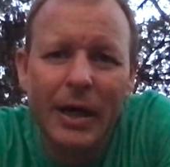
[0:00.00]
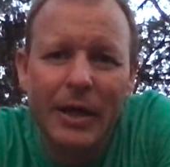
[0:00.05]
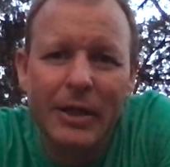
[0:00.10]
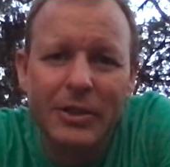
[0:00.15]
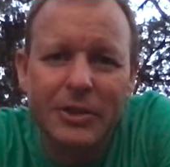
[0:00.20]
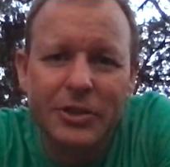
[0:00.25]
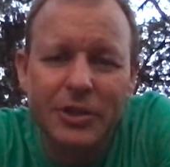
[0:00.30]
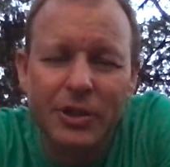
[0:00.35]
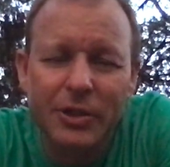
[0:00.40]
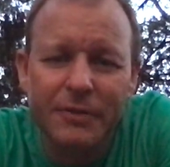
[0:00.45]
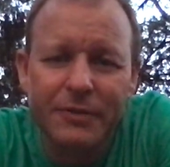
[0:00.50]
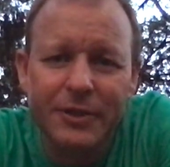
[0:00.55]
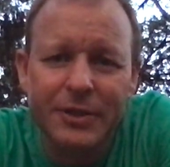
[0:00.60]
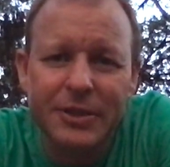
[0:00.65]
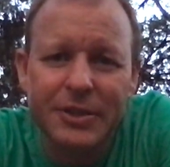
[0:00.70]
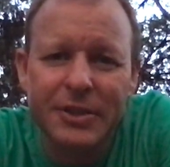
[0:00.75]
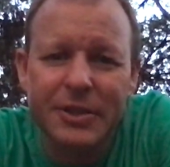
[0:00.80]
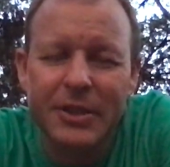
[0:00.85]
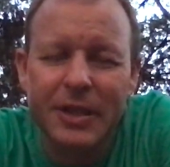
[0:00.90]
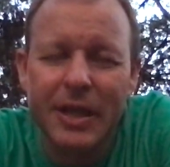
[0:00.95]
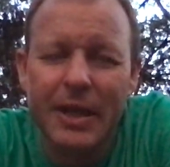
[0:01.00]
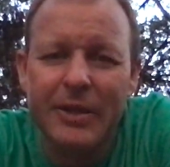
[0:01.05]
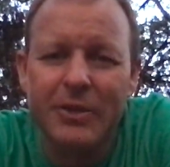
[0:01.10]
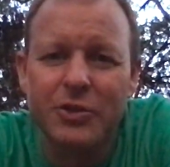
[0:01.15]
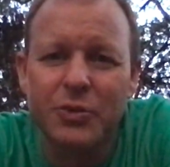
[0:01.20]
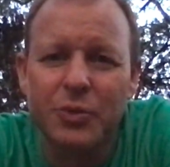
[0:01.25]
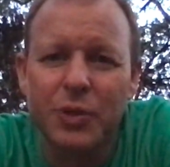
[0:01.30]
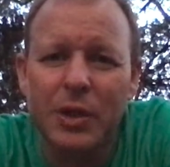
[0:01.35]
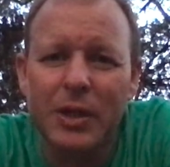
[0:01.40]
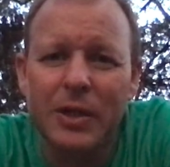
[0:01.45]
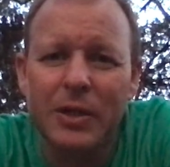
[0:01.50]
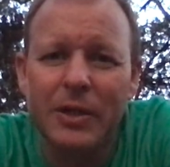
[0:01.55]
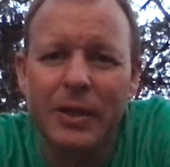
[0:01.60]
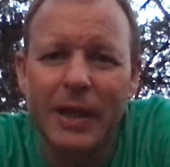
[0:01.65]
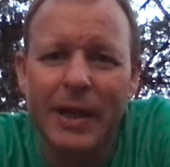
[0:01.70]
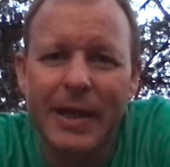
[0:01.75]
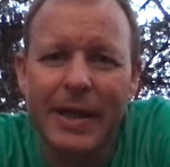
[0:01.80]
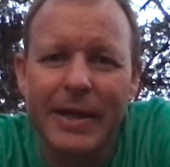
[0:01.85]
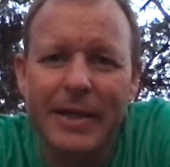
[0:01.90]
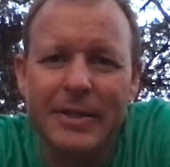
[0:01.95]
service, as well
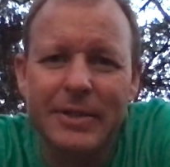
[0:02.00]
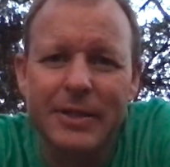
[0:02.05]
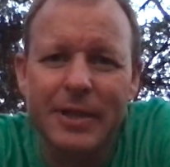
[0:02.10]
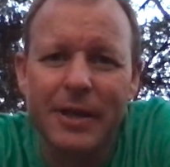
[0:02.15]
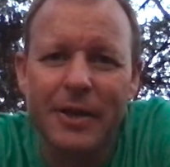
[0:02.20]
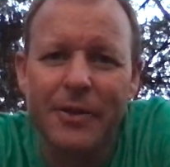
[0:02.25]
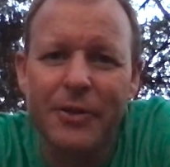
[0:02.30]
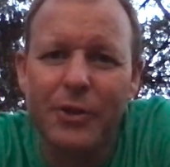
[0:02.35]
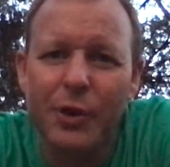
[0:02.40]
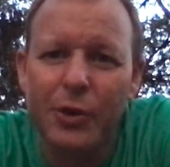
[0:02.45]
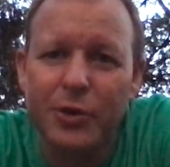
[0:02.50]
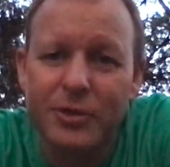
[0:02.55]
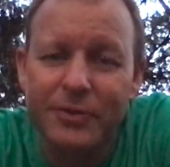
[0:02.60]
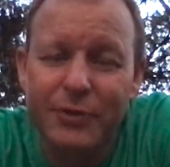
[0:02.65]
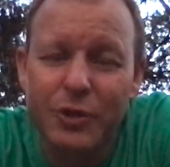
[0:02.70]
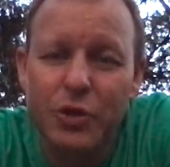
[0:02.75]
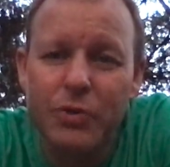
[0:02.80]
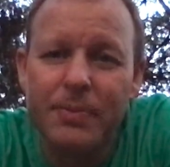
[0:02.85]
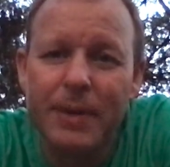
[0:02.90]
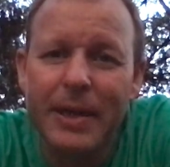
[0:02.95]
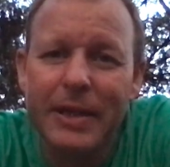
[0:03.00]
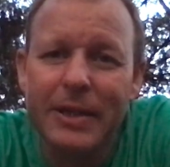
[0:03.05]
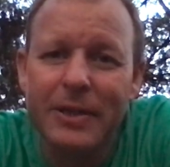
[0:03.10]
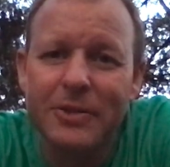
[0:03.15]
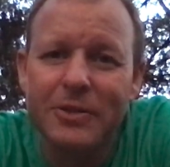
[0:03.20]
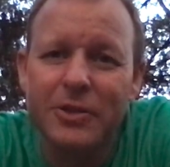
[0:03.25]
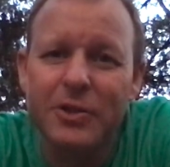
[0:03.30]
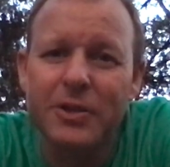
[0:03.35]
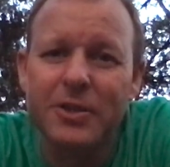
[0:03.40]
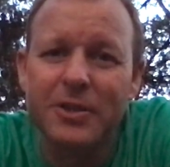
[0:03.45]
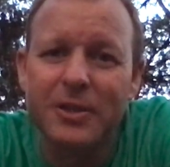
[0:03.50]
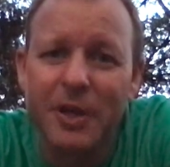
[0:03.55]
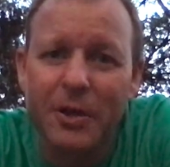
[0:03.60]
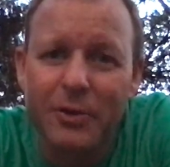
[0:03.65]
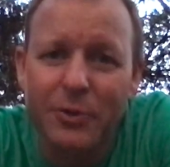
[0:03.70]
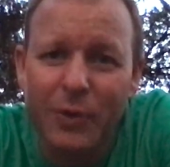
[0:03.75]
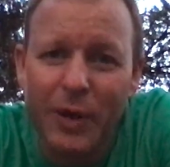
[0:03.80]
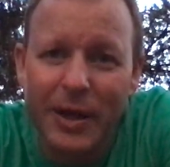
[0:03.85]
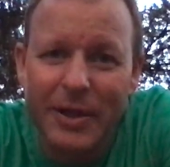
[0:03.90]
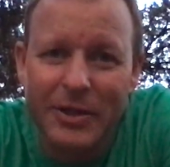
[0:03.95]
as those of you who made it to the
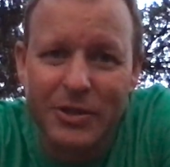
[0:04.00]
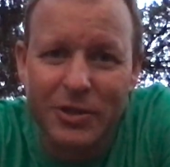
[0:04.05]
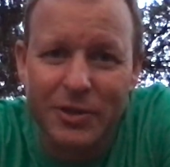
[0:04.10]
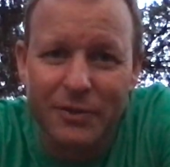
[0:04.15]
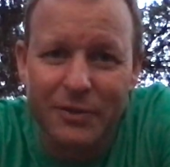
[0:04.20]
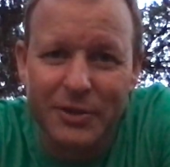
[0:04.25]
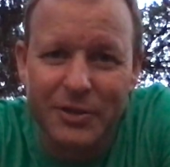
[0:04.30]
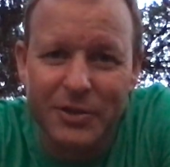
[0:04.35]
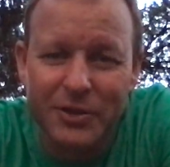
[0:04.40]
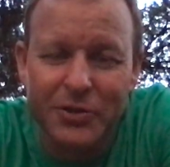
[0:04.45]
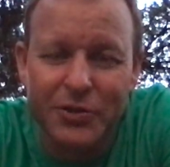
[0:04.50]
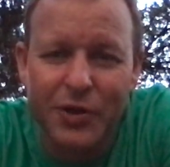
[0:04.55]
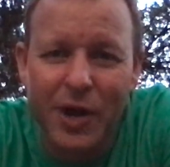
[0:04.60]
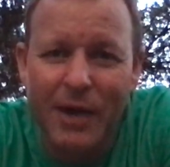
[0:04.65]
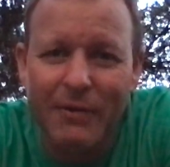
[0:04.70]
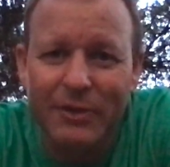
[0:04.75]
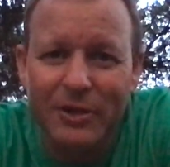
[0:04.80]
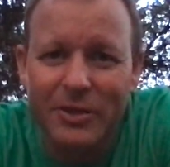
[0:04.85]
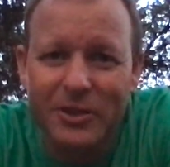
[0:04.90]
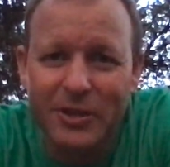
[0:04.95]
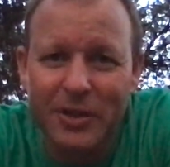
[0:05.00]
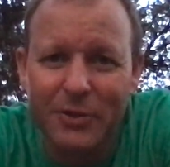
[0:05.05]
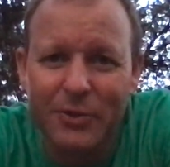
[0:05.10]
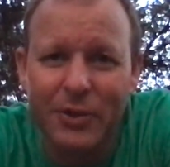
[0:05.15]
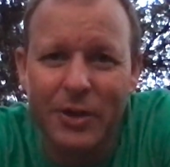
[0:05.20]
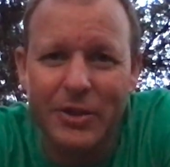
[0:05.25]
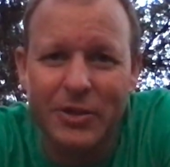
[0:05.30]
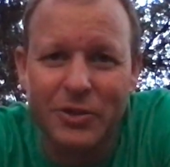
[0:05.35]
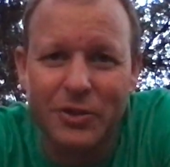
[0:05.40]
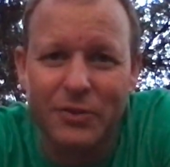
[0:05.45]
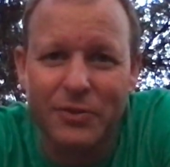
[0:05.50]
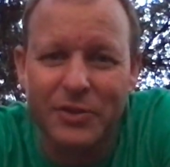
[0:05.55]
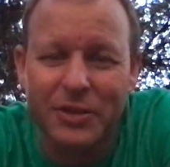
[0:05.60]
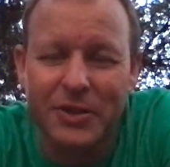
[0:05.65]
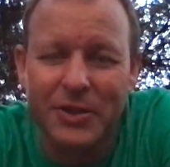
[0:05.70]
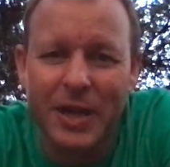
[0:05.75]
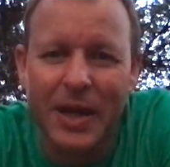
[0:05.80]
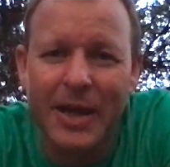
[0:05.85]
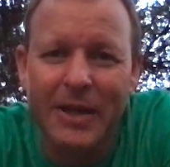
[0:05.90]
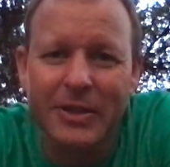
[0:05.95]
sunrise service, the drive-in sunrise service at
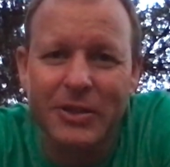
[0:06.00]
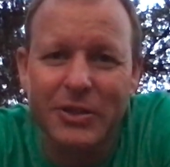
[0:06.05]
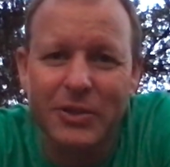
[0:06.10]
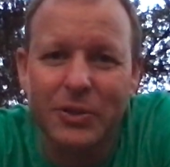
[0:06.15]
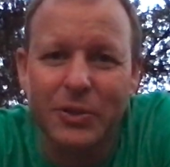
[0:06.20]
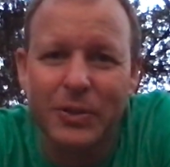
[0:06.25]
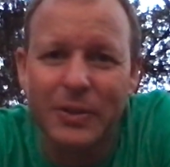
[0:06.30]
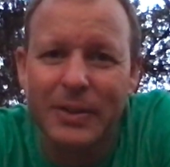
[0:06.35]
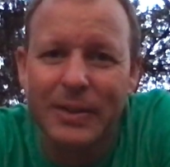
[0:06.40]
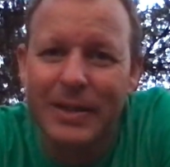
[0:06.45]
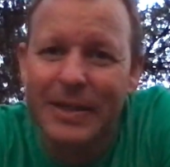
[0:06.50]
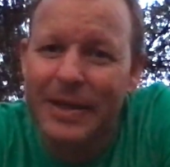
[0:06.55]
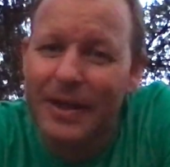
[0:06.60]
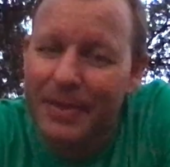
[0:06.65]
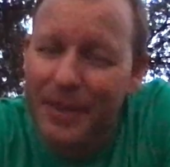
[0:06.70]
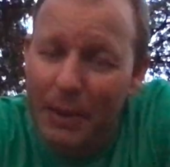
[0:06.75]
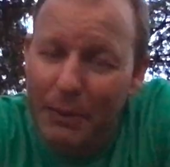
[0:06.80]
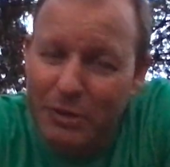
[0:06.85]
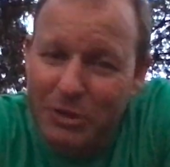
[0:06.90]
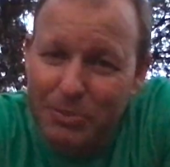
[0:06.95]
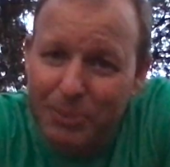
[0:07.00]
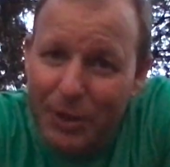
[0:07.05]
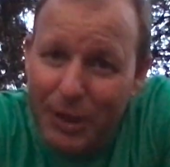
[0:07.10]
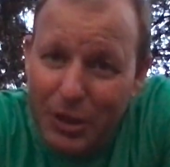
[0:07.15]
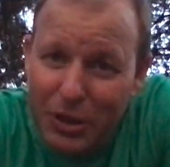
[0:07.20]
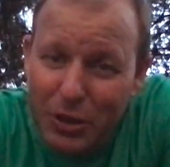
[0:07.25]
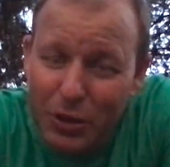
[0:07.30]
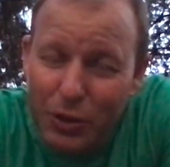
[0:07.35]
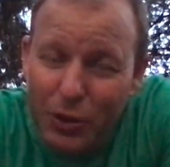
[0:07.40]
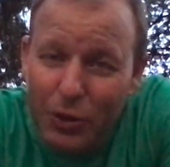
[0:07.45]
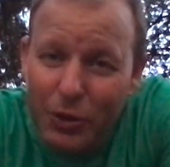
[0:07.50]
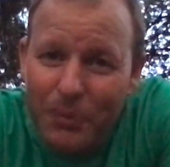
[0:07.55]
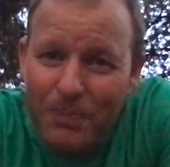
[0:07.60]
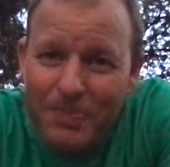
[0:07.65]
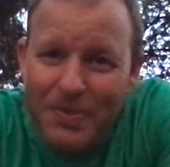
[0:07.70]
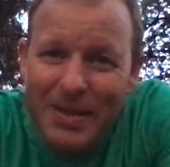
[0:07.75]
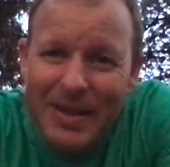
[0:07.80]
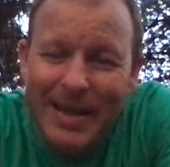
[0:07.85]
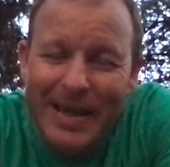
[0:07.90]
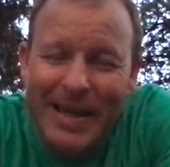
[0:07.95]
the high school. That was pretty cool.
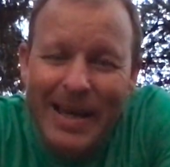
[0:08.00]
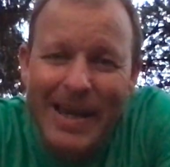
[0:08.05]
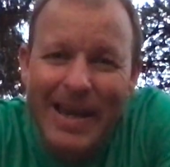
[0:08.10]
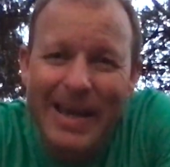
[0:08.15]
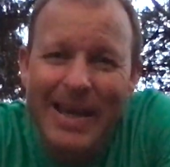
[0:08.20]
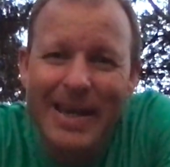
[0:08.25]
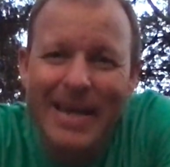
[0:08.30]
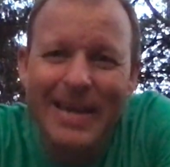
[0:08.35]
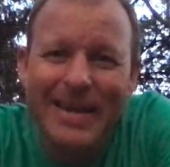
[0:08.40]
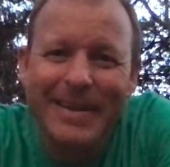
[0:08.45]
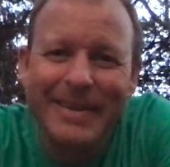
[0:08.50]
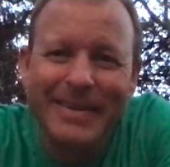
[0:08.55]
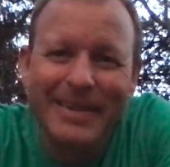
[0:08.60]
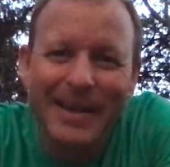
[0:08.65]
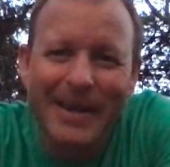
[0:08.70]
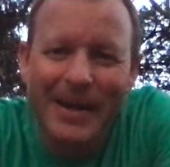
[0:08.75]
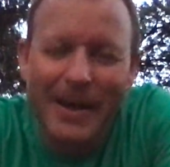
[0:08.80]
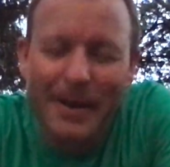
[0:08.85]
And